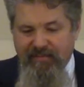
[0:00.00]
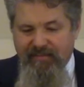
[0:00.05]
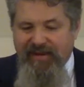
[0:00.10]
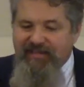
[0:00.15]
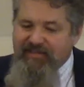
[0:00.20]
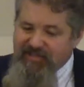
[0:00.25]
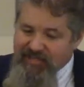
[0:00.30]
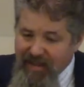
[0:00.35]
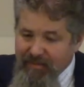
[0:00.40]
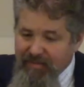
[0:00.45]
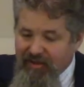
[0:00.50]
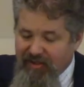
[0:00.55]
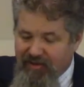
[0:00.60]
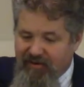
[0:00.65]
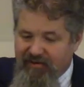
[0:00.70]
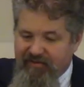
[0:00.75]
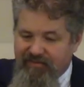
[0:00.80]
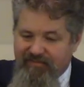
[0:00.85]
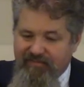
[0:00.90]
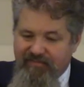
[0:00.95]
but it's
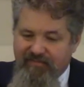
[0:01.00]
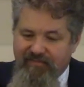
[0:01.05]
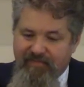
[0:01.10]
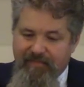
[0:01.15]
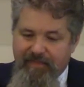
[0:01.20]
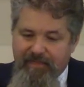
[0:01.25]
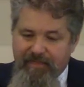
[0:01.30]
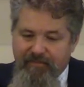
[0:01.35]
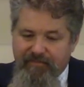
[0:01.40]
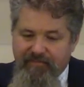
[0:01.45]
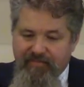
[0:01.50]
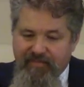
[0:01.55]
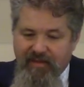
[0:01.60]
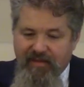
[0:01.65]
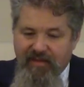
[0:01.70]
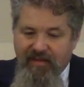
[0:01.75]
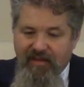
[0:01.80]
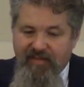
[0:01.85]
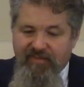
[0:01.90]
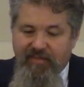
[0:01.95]
similar.
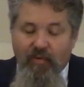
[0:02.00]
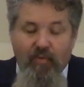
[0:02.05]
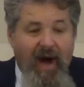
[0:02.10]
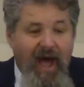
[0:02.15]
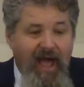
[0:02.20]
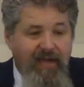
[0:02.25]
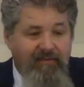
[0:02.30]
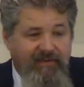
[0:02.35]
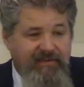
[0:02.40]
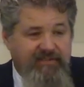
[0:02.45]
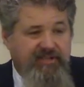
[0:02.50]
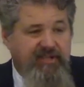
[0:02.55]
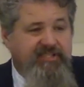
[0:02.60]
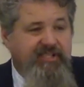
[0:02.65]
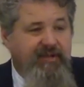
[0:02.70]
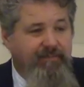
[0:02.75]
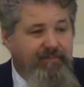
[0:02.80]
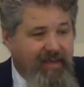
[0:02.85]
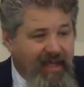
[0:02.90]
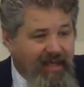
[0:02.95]
The wife is to
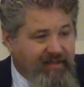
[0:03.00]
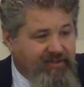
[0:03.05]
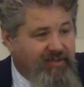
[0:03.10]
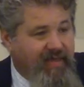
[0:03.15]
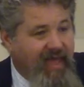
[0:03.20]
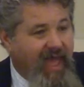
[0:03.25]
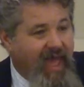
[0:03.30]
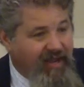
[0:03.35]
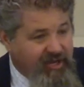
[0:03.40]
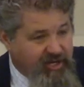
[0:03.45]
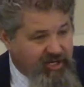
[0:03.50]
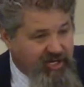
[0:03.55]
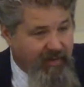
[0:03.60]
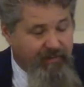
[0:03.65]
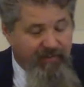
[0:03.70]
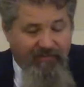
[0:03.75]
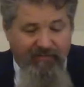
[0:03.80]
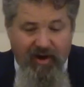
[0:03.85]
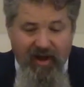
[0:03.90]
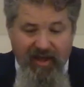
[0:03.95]
submit to the
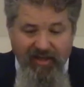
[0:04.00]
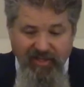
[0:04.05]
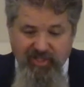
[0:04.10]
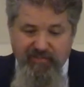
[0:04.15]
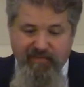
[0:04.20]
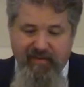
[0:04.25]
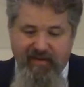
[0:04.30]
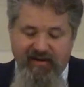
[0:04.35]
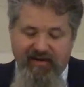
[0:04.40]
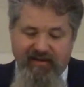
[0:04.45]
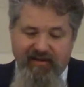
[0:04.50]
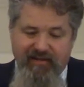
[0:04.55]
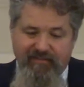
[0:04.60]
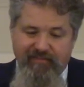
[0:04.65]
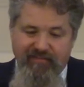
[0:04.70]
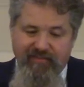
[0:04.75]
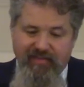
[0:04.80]
headship of her husband,